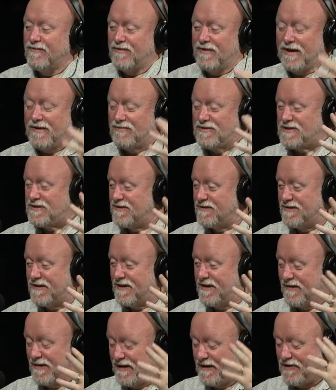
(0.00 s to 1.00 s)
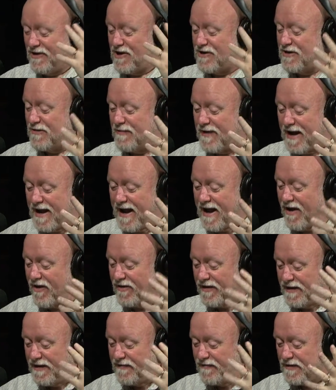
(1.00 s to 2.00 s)
He was he, he talked about
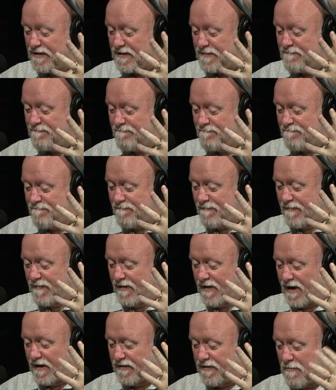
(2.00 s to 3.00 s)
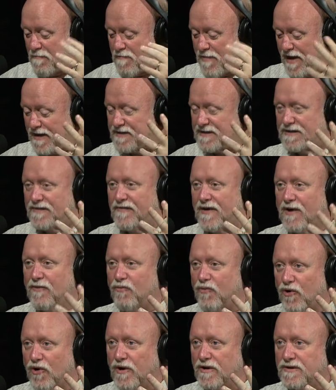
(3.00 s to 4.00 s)
how even the best of our
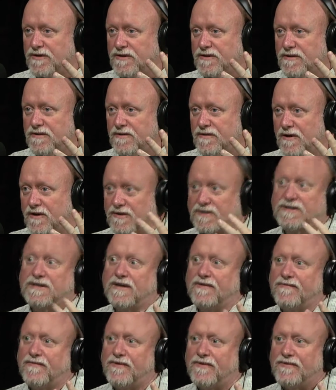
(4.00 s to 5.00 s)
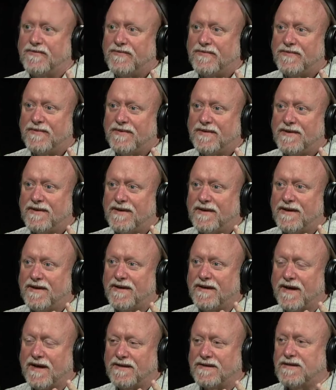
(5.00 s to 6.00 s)
works are sinful
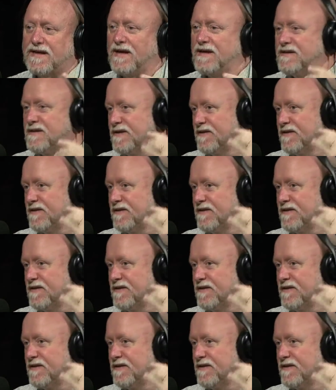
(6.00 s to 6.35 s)
in God's sight.